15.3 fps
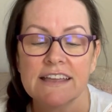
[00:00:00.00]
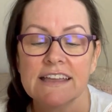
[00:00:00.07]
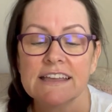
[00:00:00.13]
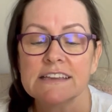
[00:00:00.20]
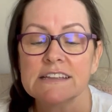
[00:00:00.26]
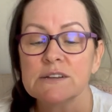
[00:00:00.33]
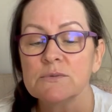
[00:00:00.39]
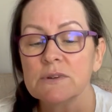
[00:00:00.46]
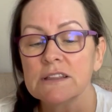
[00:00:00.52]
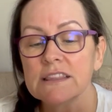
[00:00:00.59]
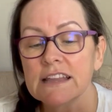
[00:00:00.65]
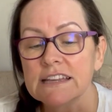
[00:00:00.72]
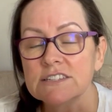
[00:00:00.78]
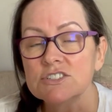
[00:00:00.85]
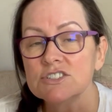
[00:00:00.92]
In a
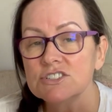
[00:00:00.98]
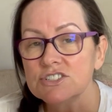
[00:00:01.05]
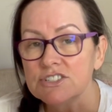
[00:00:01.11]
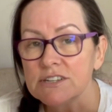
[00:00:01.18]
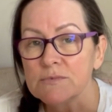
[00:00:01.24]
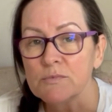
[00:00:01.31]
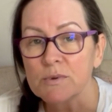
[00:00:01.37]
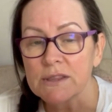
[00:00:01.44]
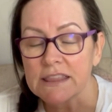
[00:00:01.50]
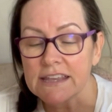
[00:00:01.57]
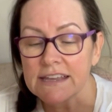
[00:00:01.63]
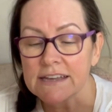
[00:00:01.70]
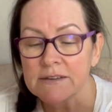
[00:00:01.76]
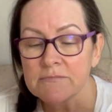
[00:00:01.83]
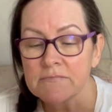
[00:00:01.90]
relationship with
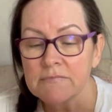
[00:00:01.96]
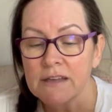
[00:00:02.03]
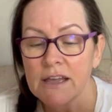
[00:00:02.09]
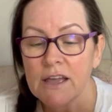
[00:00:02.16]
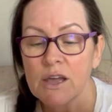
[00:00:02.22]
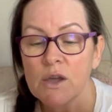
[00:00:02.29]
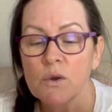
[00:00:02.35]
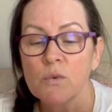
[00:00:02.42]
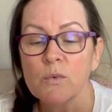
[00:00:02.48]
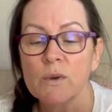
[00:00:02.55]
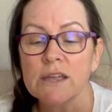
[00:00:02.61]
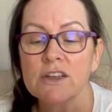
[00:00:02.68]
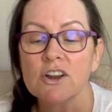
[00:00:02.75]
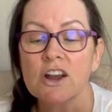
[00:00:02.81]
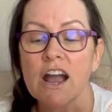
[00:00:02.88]
Him,
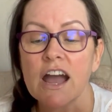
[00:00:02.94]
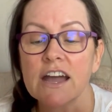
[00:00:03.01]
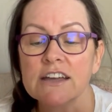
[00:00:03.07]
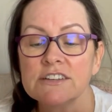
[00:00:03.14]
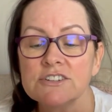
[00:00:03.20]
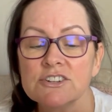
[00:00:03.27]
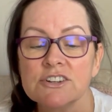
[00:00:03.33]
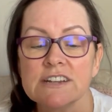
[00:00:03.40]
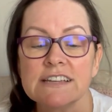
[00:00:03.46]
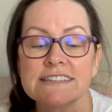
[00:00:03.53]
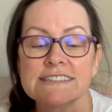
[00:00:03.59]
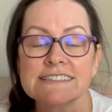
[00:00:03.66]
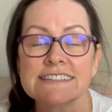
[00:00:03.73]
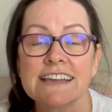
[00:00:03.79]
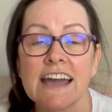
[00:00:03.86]
we are under
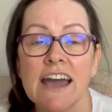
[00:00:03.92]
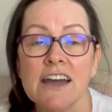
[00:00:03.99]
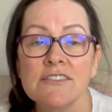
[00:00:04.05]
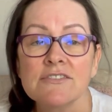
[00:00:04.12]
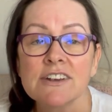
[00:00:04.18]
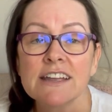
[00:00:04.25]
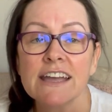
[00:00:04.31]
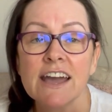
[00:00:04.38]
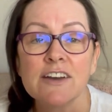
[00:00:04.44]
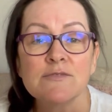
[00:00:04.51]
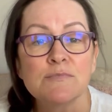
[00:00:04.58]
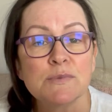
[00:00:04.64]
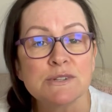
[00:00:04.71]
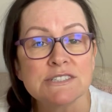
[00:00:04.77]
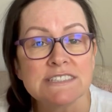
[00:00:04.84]
His covering of
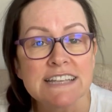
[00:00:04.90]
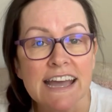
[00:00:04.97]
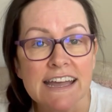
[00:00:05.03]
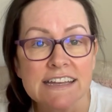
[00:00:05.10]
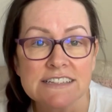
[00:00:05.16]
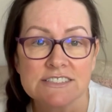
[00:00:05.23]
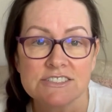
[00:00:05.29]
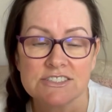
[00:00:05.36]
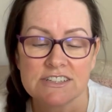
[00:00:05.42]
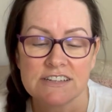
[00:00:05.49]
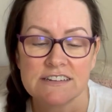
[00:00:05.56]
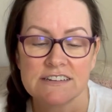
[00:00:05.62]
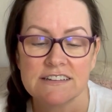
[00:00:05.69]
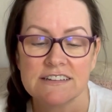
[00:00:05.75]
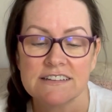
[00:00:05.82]
protection,
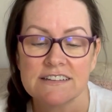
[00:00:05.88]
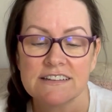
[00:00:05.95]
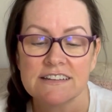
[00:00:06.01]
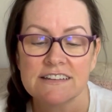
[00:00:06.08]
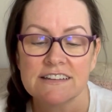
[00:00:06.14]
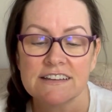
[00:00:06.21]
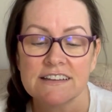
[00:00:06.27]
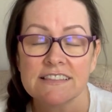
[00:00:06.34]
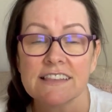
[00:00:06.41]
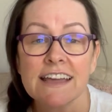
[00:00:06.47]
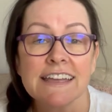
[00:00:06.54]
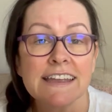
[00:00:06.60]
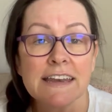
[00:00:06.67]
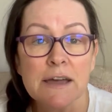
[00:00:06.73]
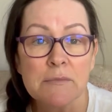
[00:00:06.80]

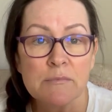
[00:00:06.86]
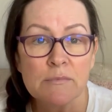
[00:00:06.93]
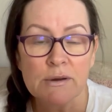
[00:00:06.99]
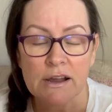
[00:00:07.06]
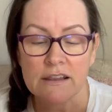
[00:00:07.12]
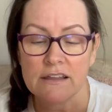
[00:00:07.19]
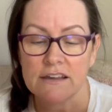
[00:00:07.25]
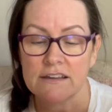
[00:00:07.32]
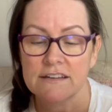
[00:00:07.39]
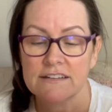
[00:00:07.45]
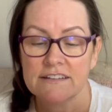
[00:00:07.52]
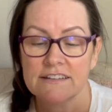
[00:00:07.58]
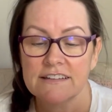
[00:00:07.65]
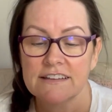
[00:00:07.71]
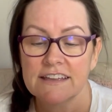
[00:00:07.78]
like an umbrella.
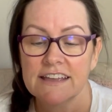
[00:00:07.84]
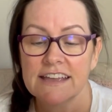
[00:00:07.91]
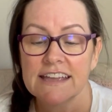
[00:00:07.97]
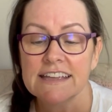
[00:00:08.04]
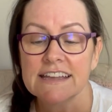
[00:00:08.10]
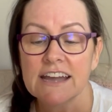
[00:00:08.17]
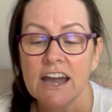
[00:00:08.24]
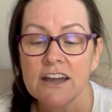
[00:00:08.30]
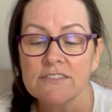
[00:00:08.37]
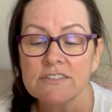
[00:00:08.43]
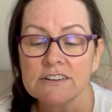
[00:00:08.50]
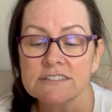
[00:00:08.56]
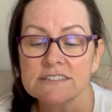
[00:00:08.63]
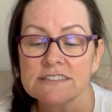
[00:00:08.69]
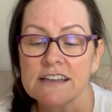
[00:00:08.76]
He
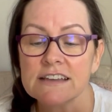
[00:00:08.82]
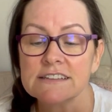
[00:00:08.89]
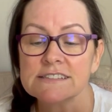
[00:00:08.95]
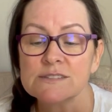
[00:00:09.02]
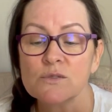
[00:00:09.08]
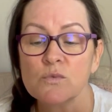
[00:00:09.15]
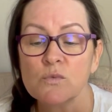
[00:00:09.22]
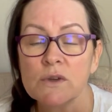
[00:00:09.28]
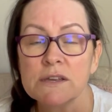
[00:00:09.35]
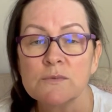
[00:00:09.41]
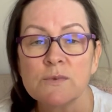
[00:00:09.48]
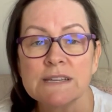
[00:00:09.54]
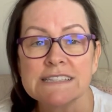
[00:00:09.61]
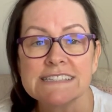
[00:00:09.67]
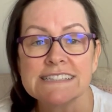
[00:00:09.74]
covers us when
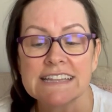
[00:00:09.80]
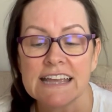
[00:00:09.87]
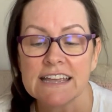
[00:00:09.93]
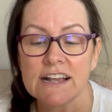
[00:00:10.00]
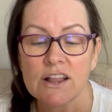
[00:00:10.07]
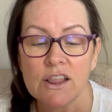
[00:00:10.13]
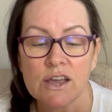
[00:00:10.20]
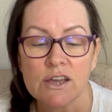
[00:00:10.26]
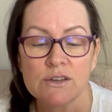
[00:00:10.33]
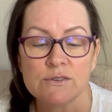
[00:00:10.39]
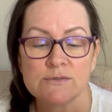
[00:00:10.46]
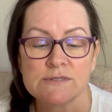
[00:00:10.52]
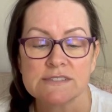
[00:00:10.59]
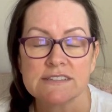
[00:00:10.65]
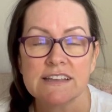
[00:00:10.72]
we stay
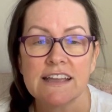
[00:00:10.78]
close.